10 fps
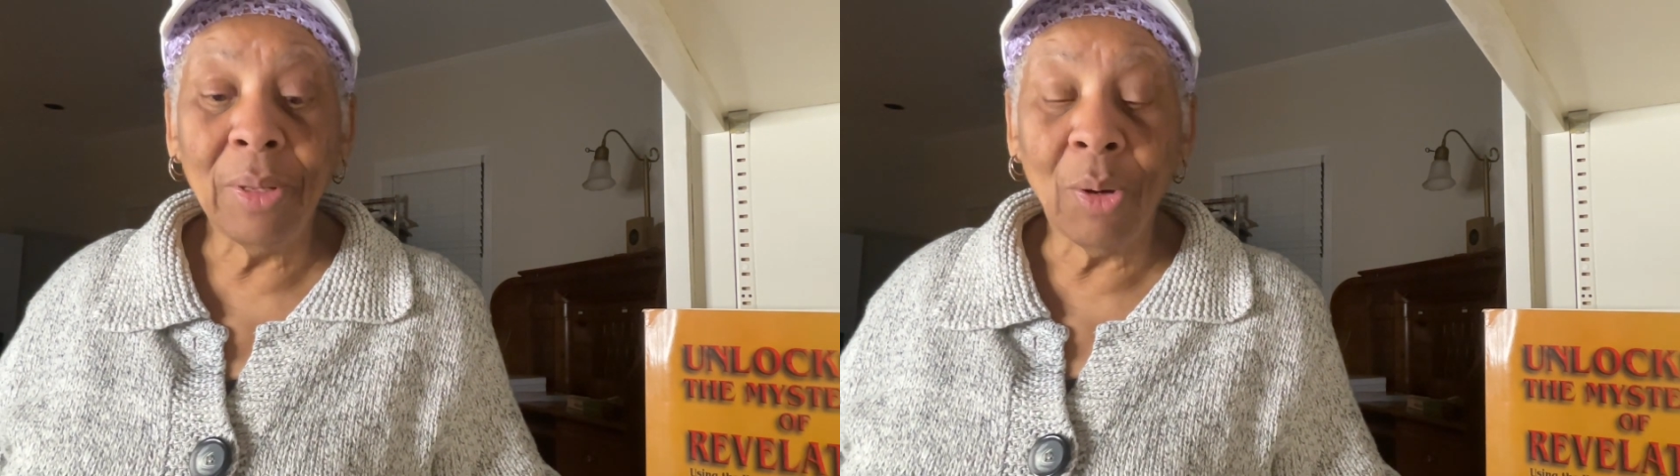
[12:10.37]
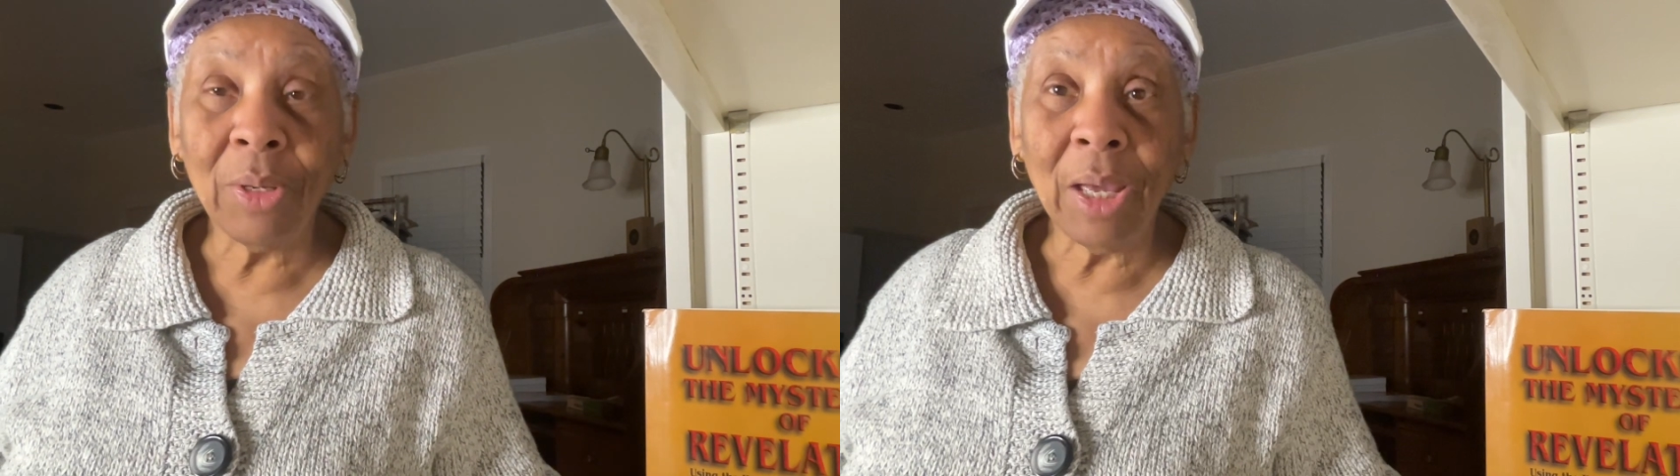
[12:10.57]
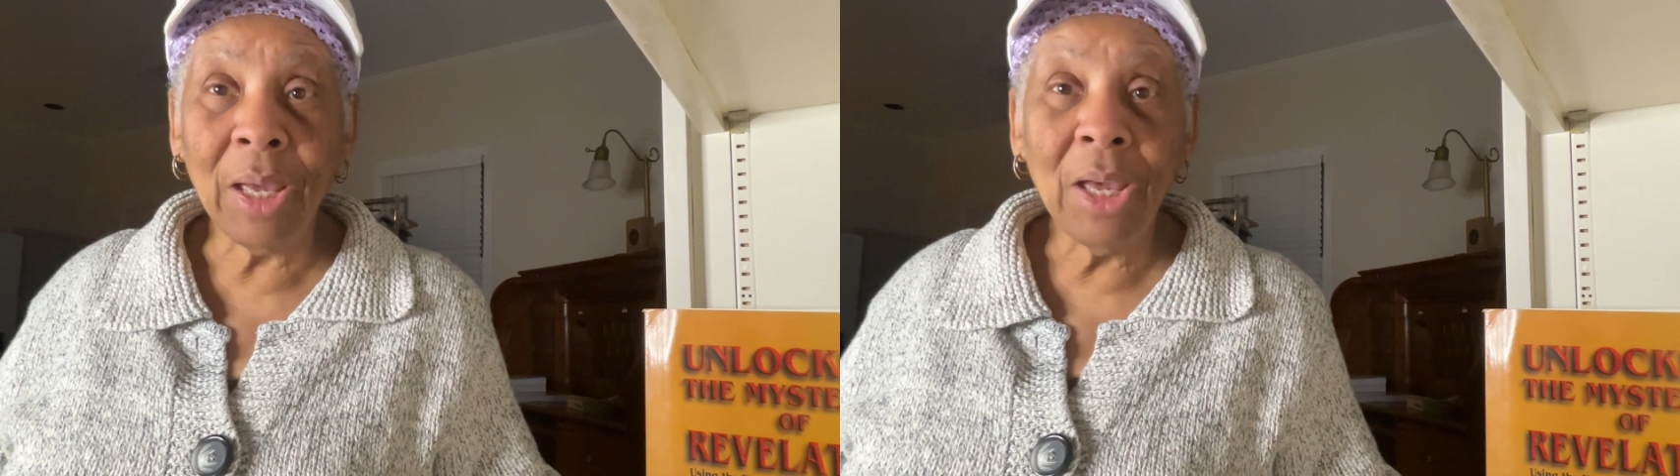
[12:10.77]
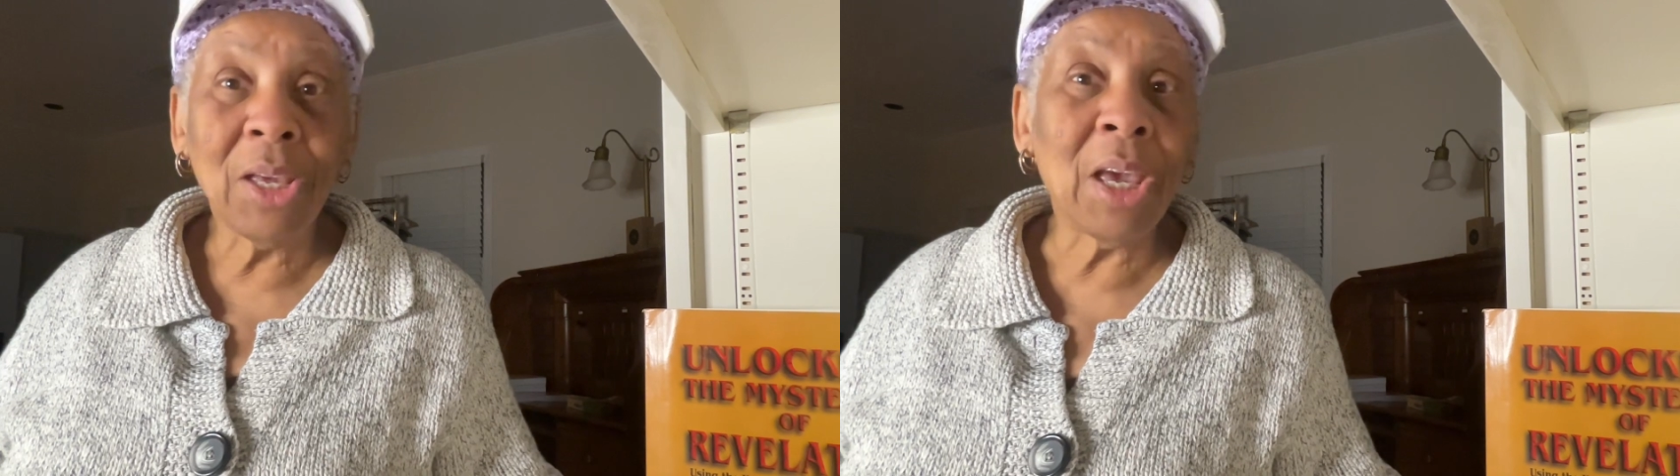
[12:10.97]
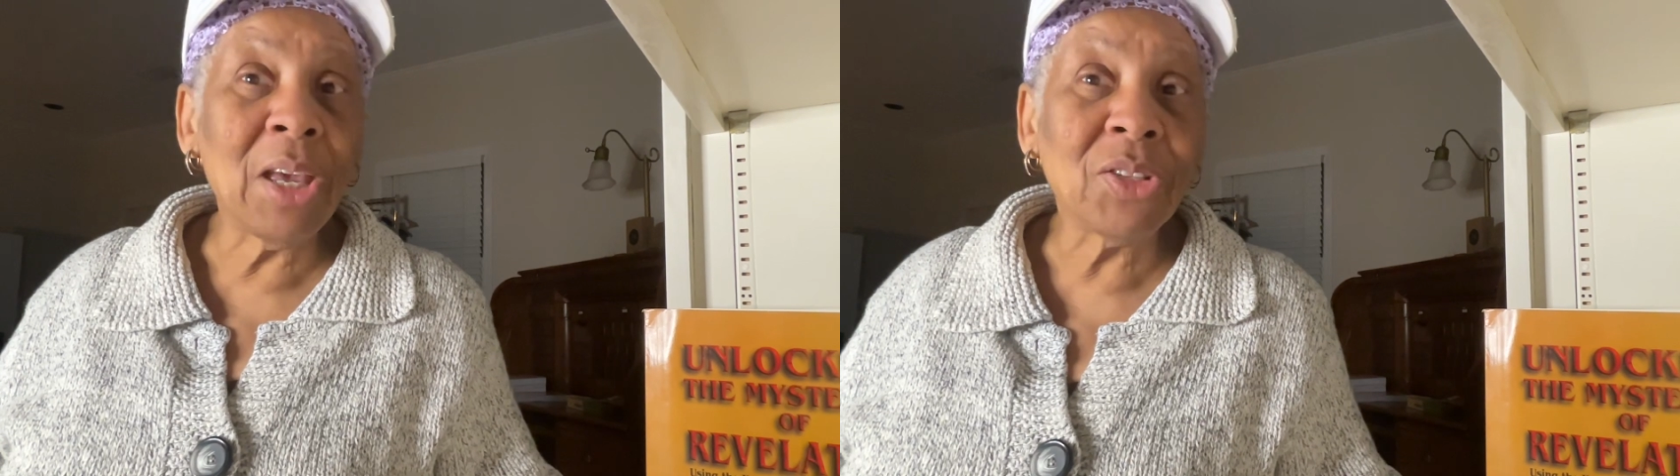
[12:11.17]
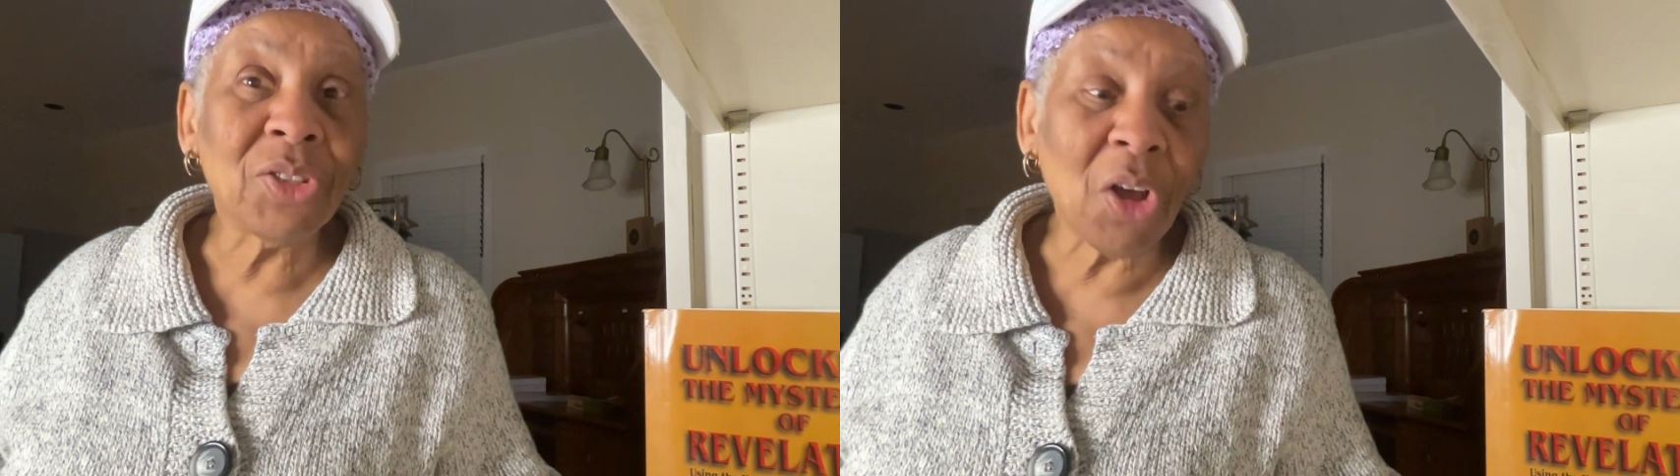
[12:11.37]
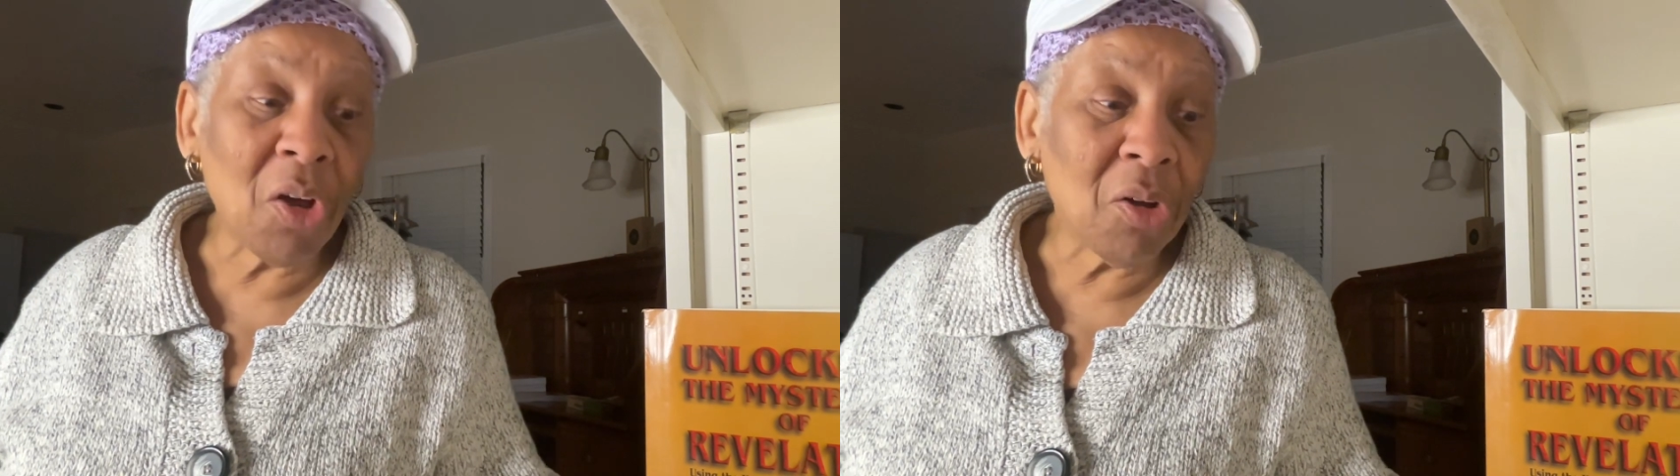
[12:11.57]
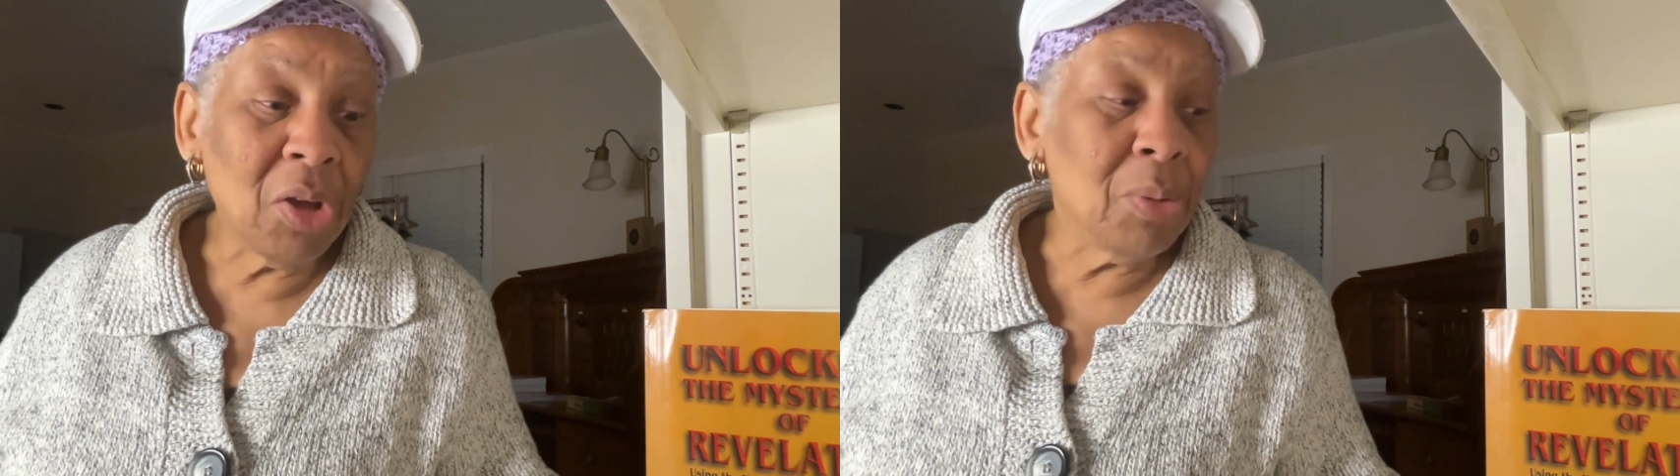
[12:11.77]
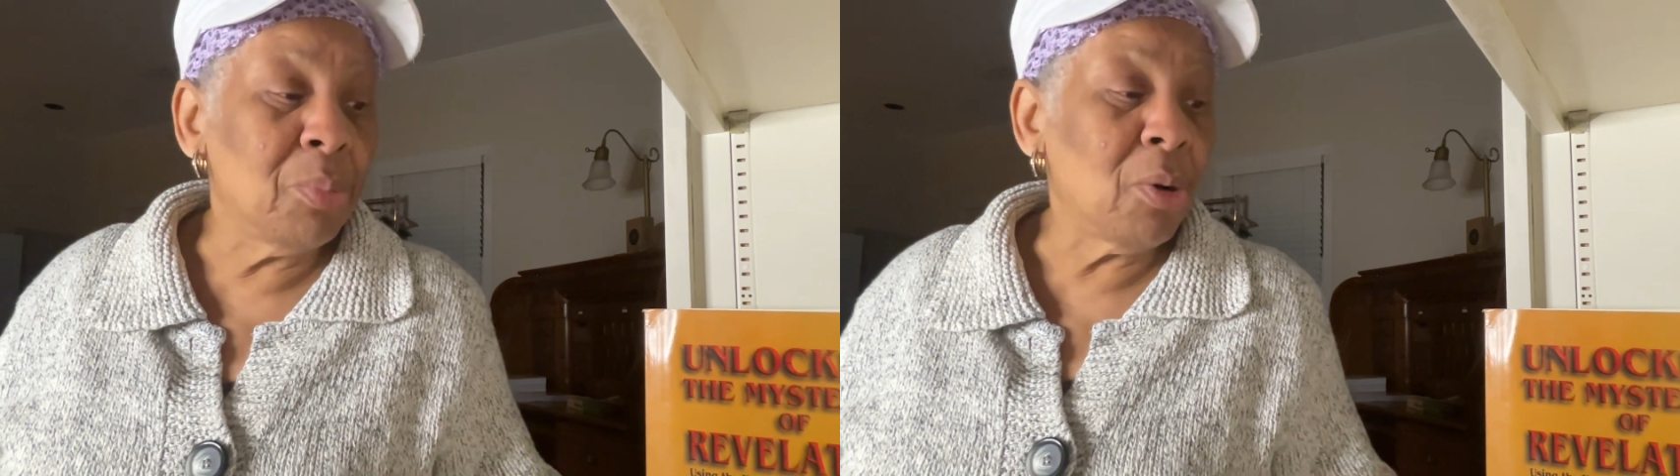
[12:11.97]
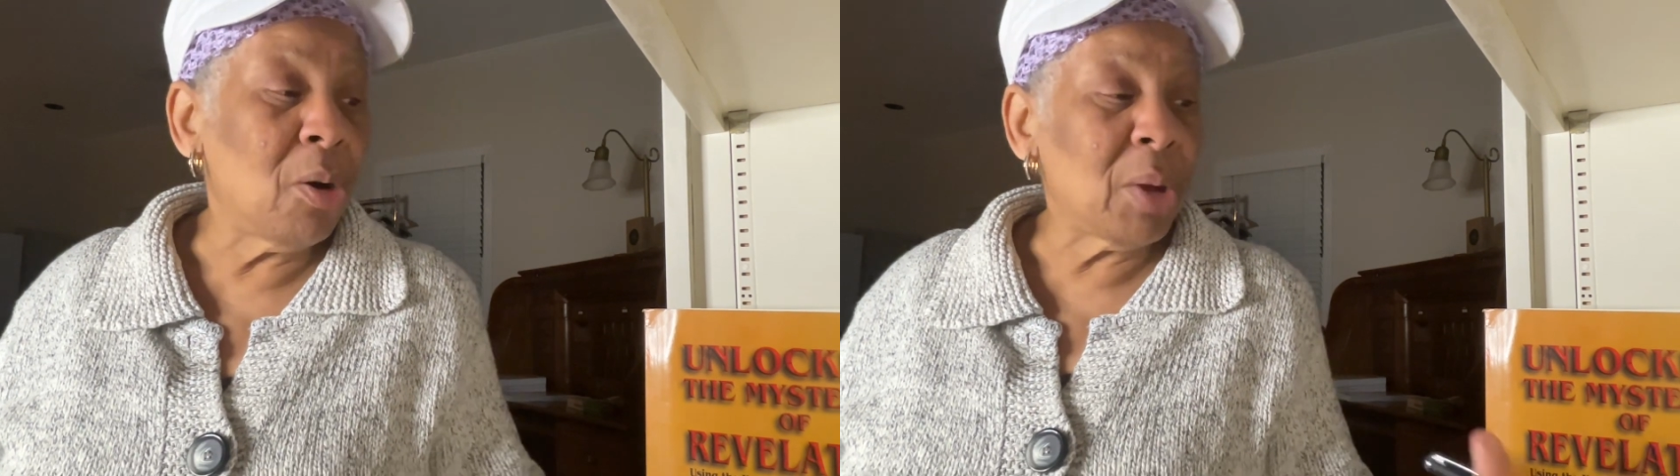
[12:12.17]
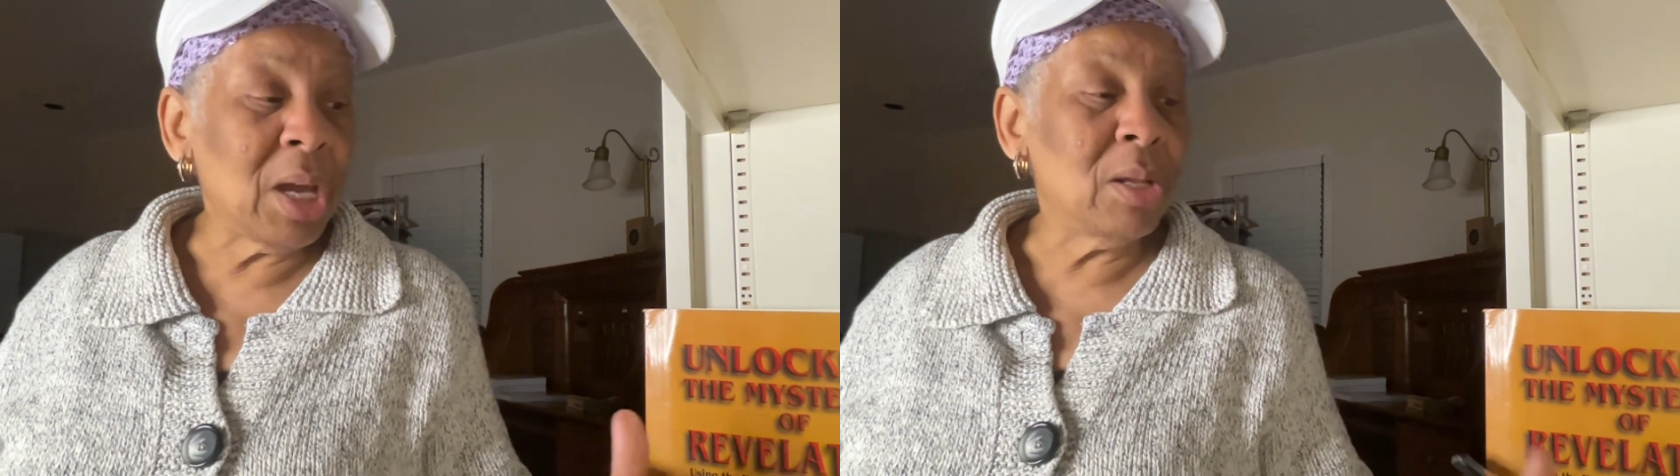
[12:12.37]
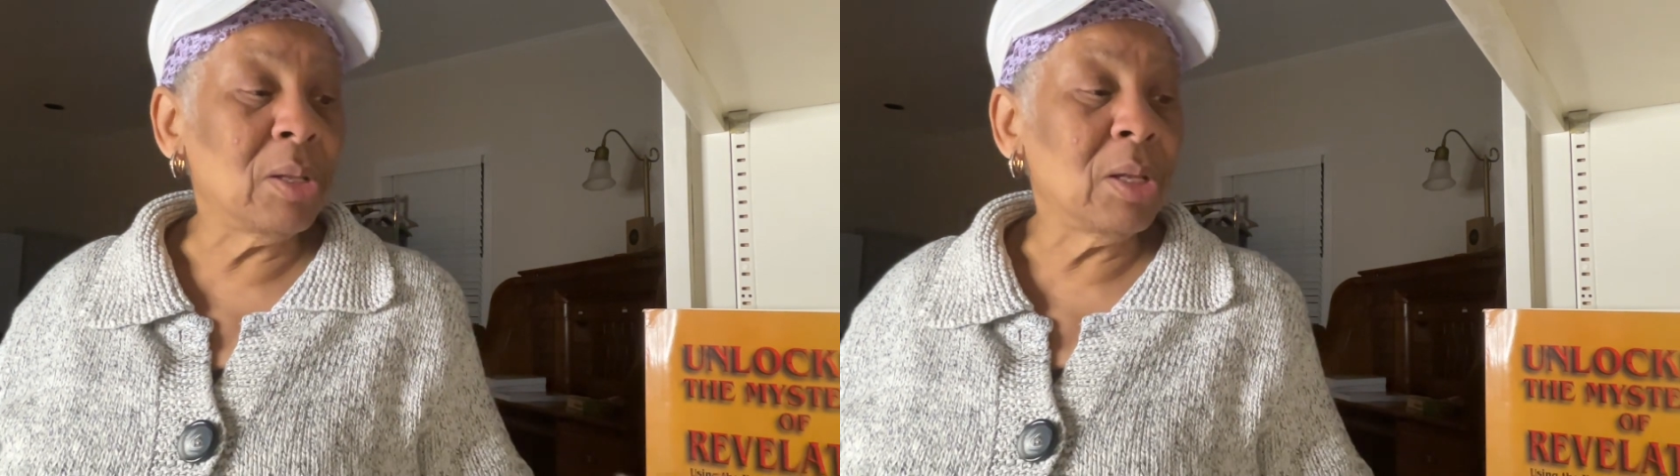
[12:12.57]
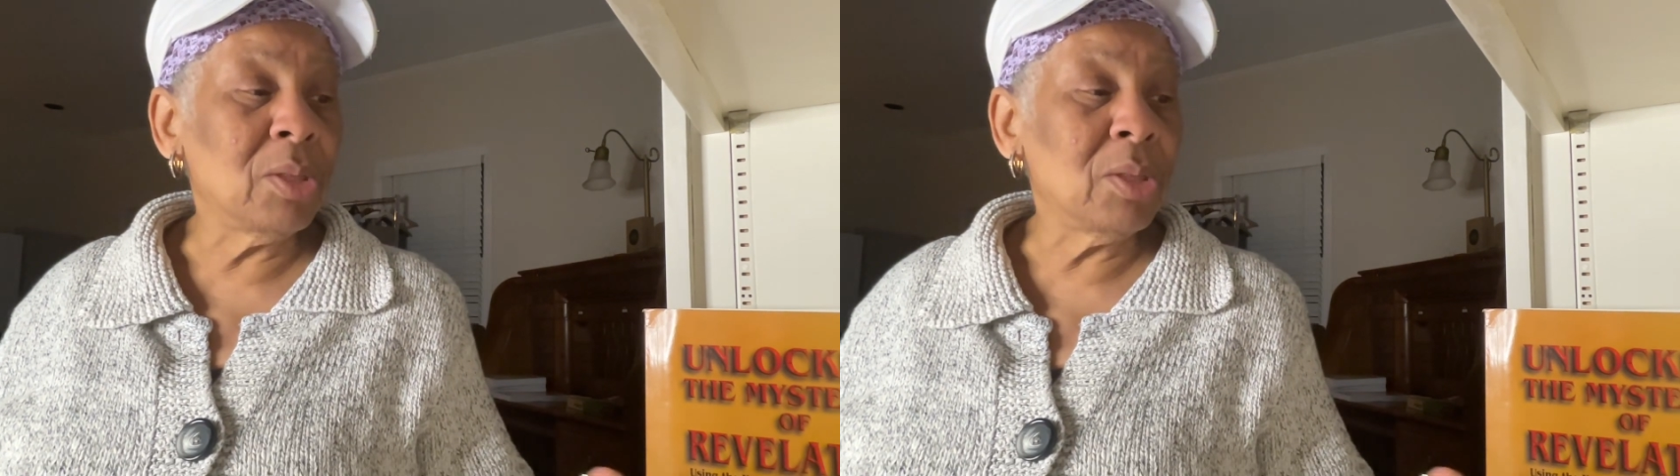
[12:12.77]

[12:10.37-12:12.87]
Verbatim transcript: Okay, King Saul brought in the,